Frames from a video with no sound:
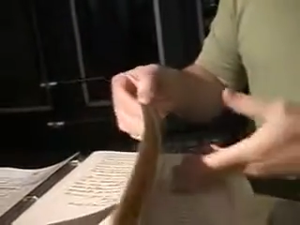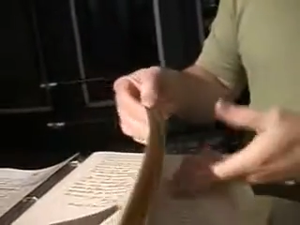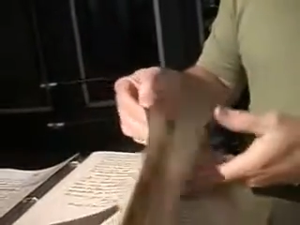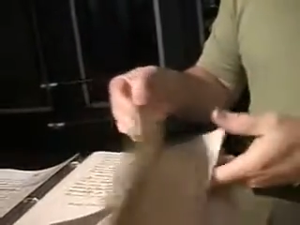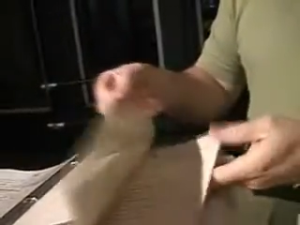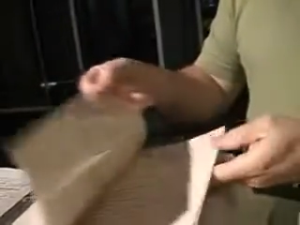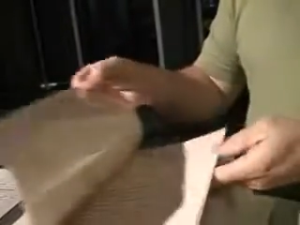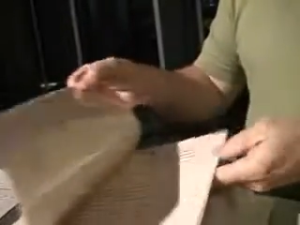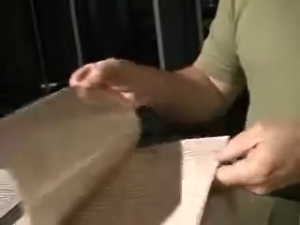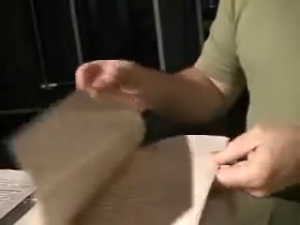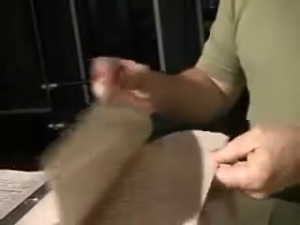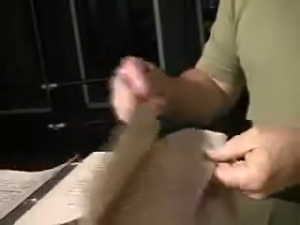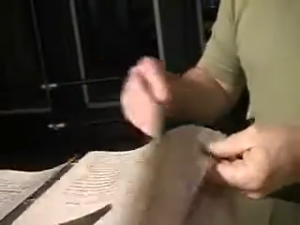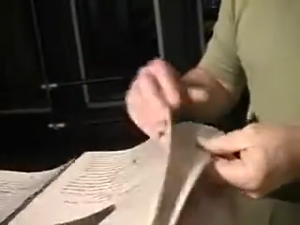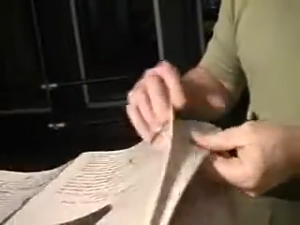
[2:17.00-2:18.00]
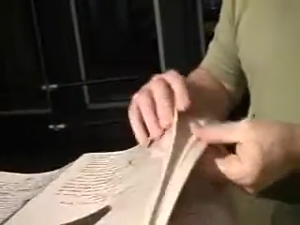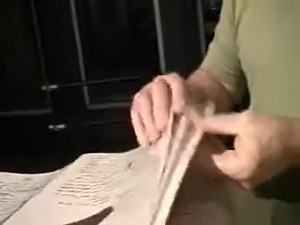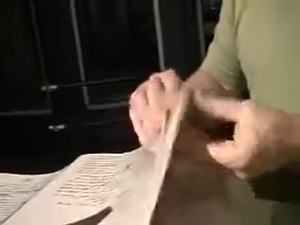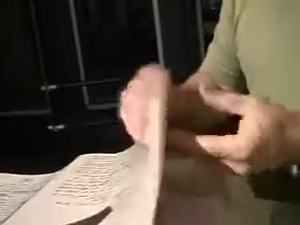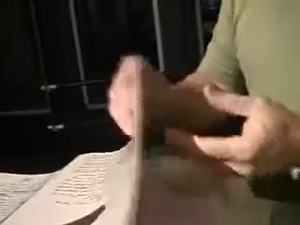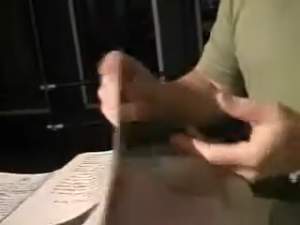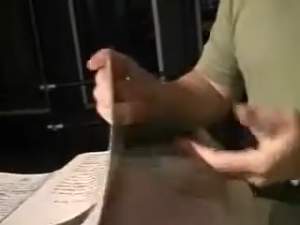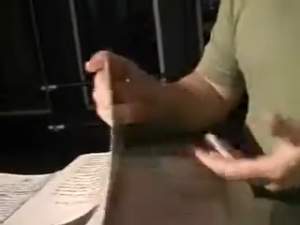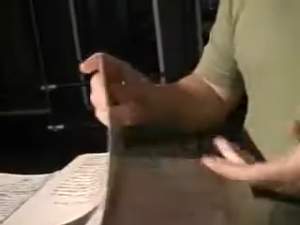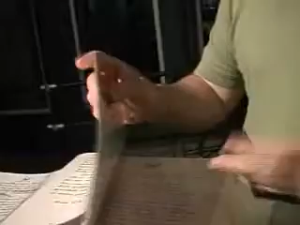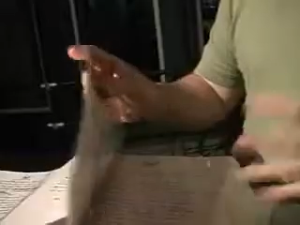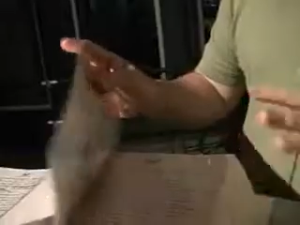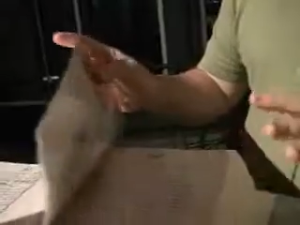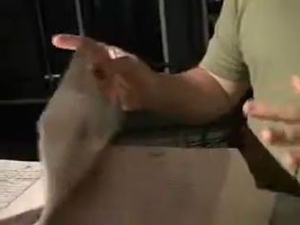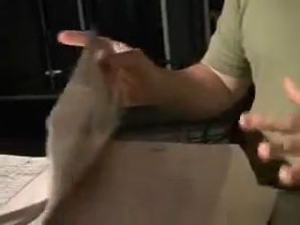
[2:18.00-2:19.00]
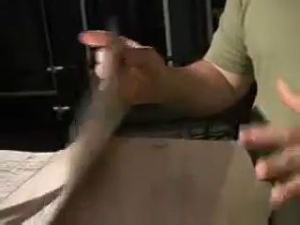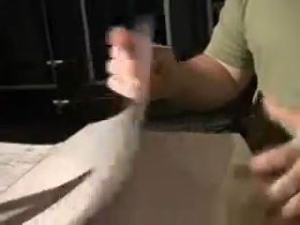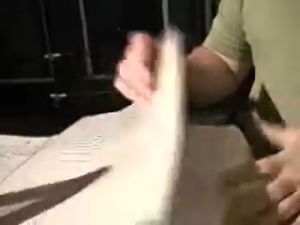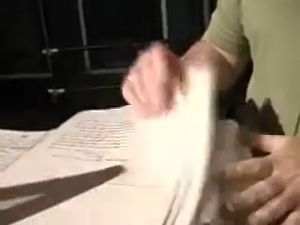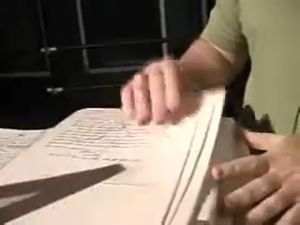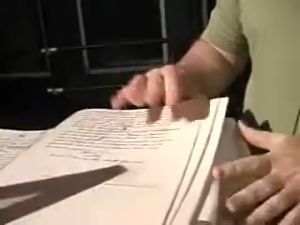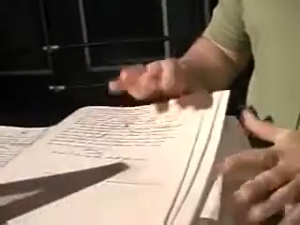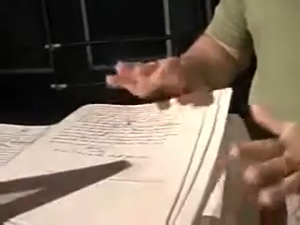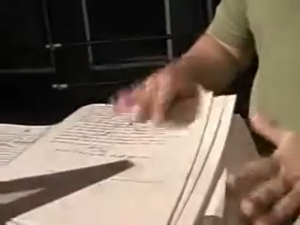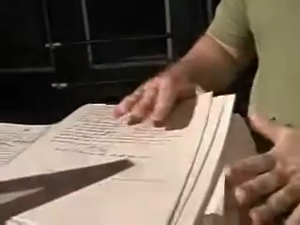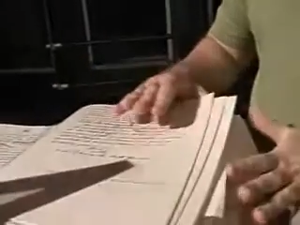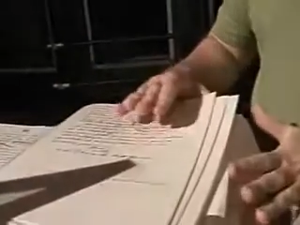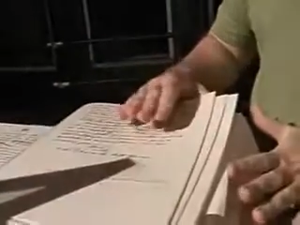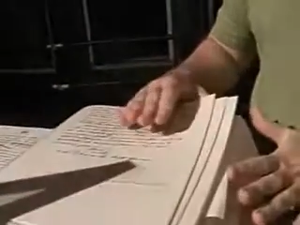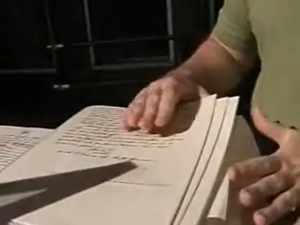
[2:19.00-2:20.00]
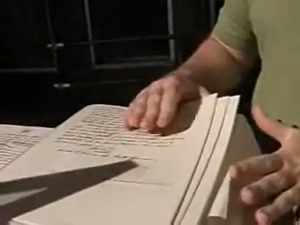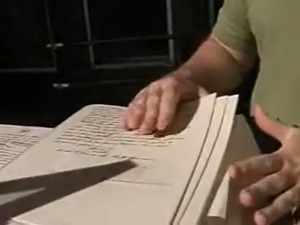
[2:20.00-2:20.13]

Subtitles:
No face is visible, so there are no lips to read.